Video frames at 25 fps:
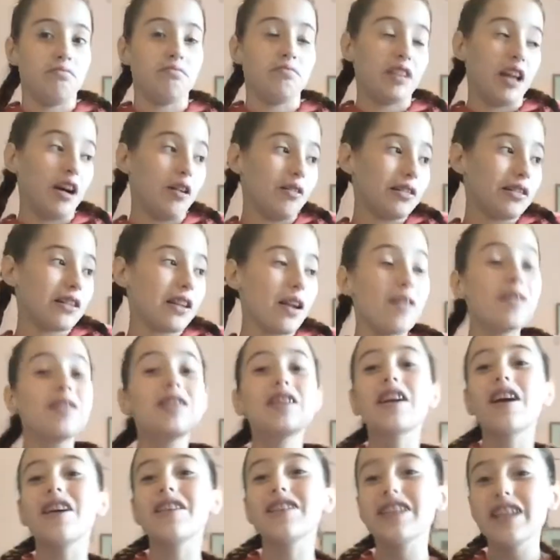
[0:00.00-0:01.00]
now it's time
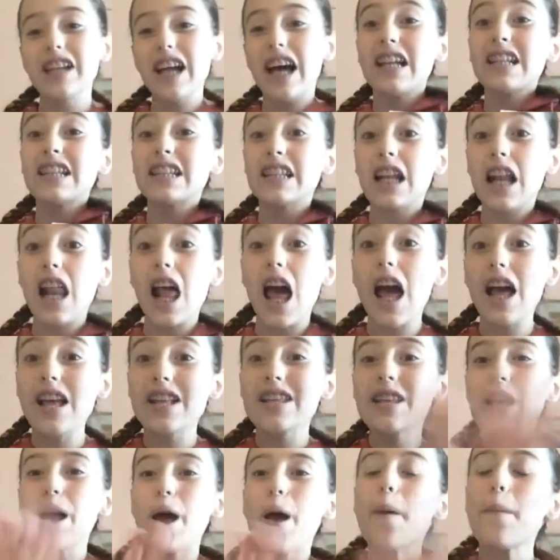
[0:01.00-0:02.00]
to go to dance
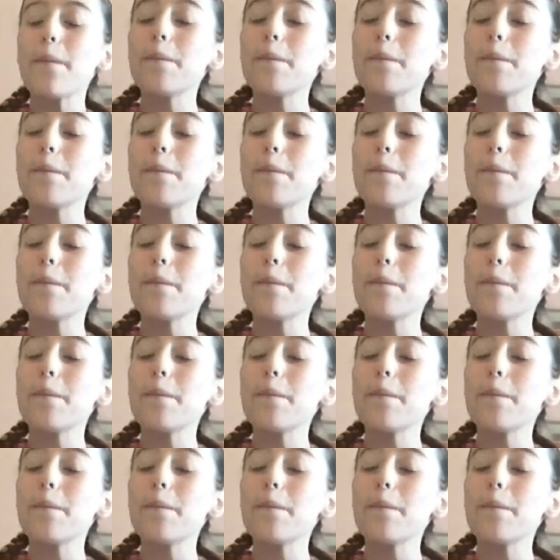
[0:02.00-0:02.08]
class.